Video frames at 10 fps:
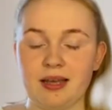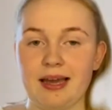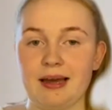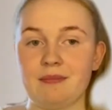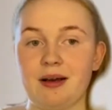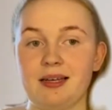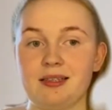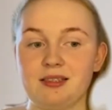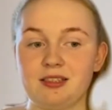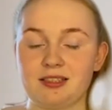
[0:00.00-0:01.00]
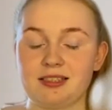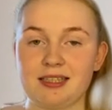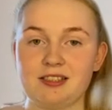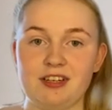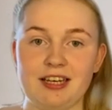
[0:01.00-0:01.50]
Um, I
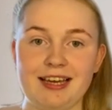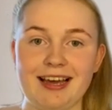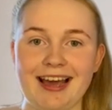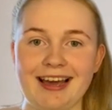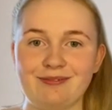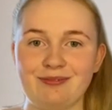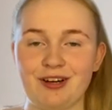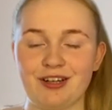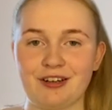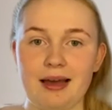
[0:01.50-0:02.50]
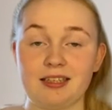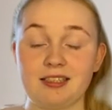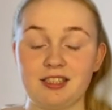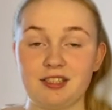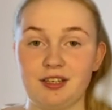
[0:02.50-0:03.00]
successfully um, got a
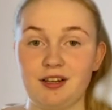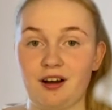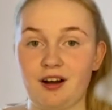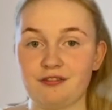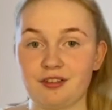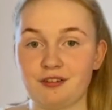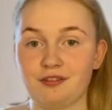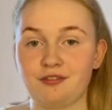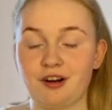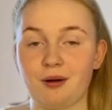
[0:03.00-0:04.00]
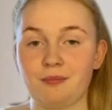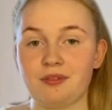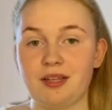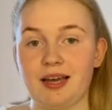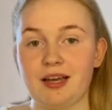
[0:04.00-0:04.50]
conditional offer
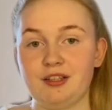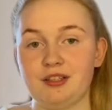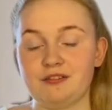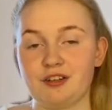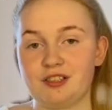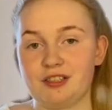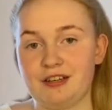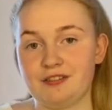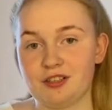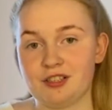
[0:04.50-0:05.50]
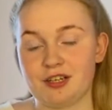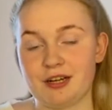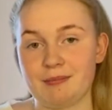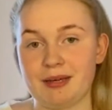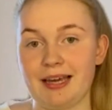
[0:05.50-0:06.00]
from the University of Ulster
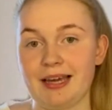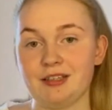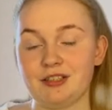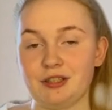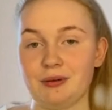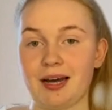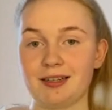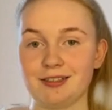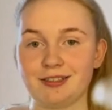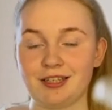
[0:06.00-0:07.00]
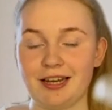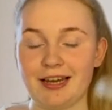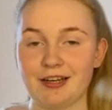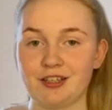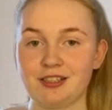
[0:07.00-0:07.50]
in Magee to do adult
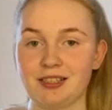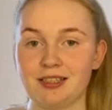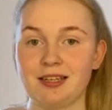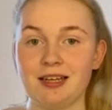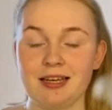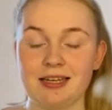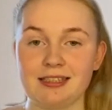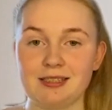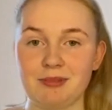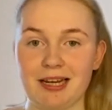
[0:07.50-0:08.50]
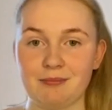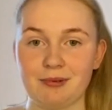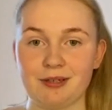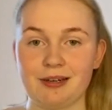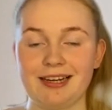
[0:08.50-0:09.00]
uh, nursing in
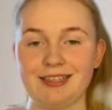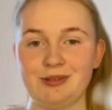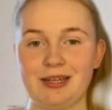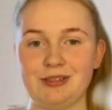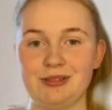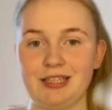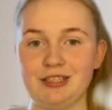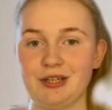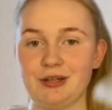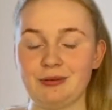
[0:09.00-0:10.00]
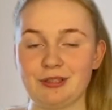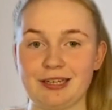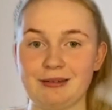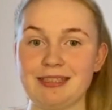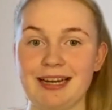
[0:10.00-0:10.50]
September uh, twenty twenty-two, which
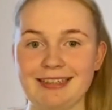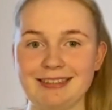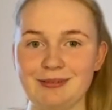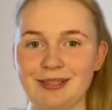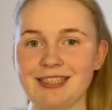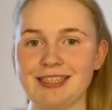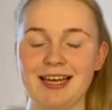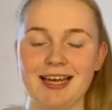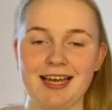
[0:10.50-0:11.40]
I'm delighted about.